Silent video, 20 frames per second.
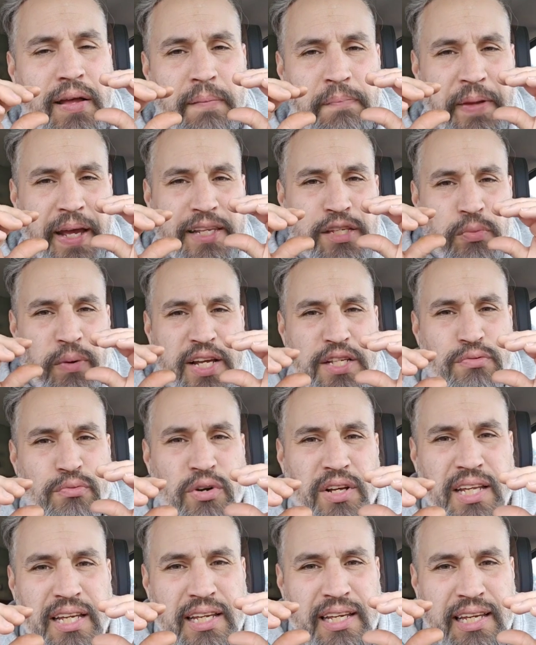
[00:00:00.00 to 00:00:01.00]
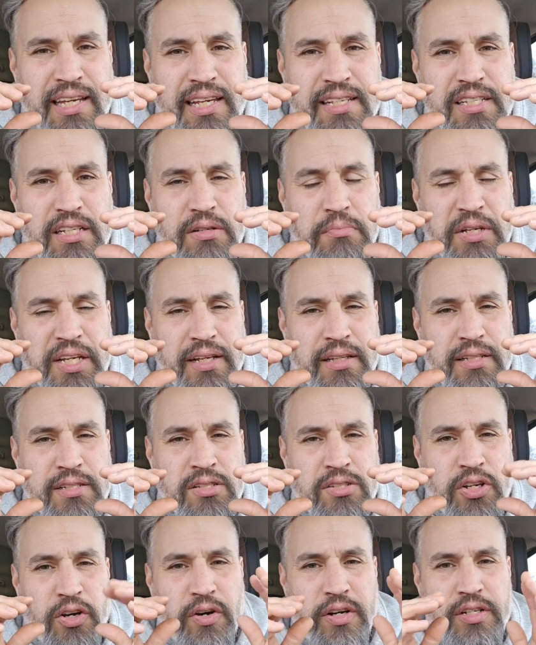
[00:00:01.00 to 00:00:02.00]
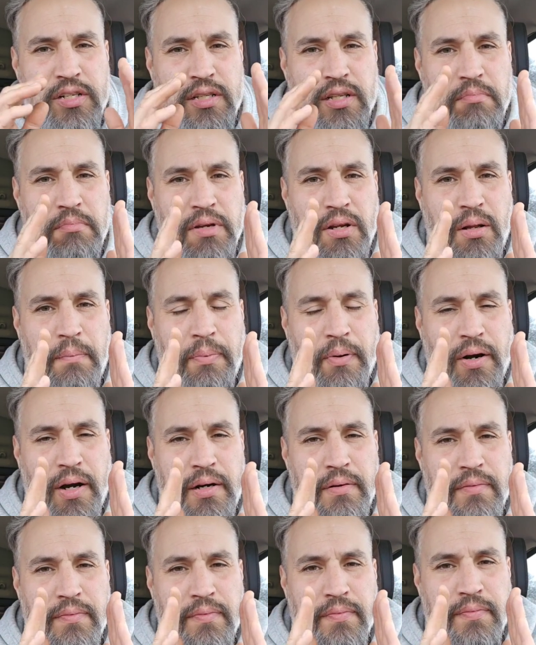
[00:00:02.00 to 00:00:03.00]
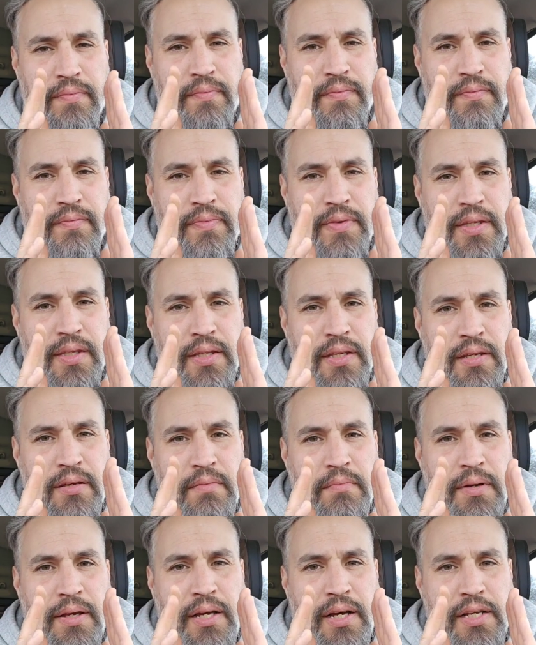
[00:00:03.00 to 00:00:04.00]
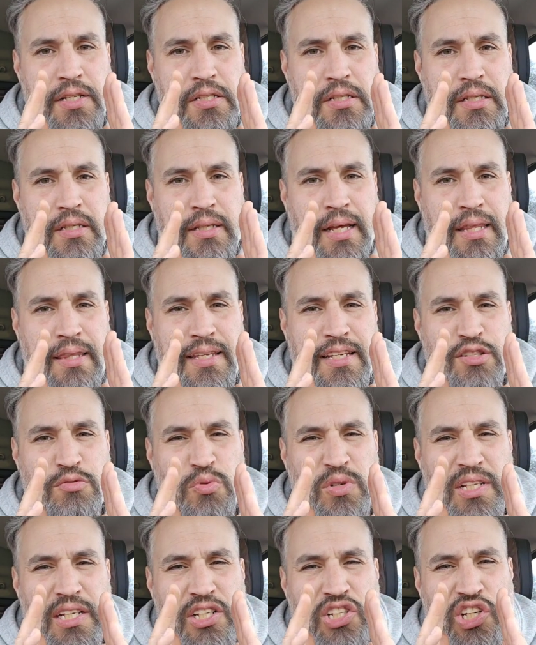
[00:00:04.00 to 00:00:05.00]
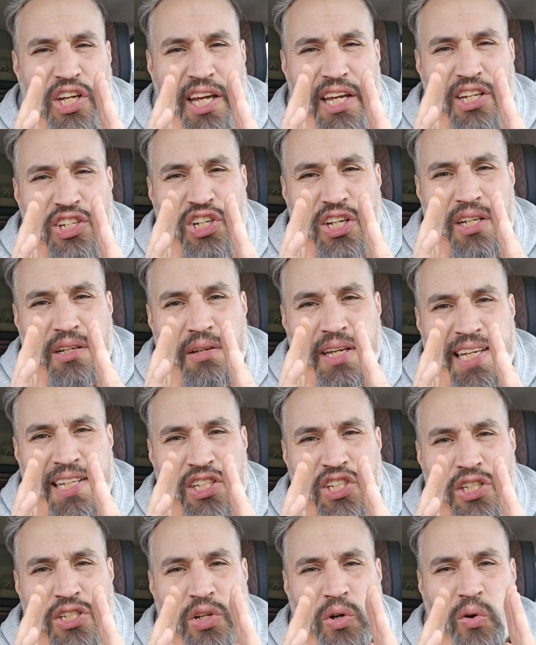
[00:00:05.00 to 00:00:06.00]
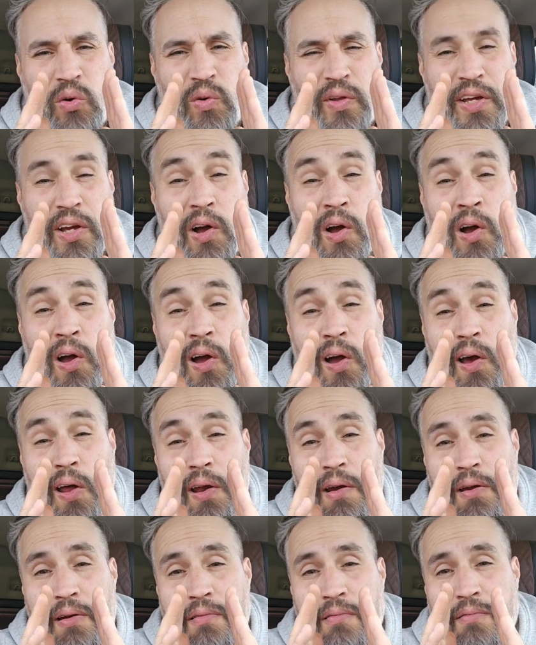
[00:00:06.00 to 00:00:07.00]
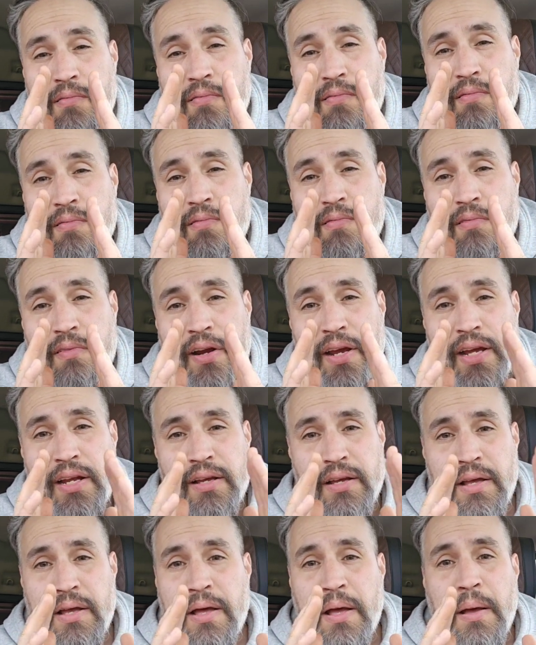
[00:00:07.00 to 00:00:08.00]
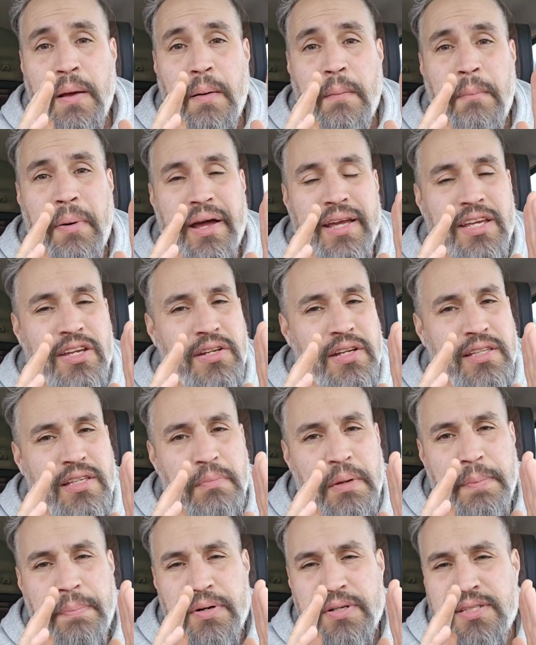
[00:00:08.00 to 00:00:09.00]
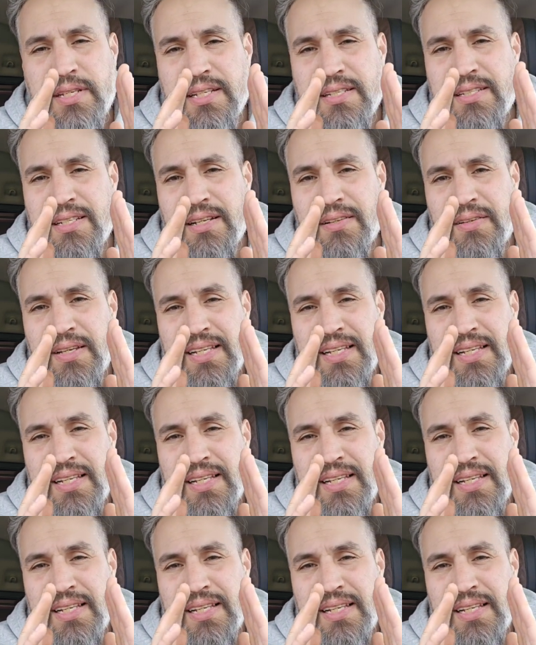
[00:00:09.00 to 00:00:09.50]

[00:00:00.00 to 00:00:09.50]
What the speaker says: That's why it's really easy to get discouraged in the middle part, because nothing's really changing. It's just holding on, right? But you need to be persistent.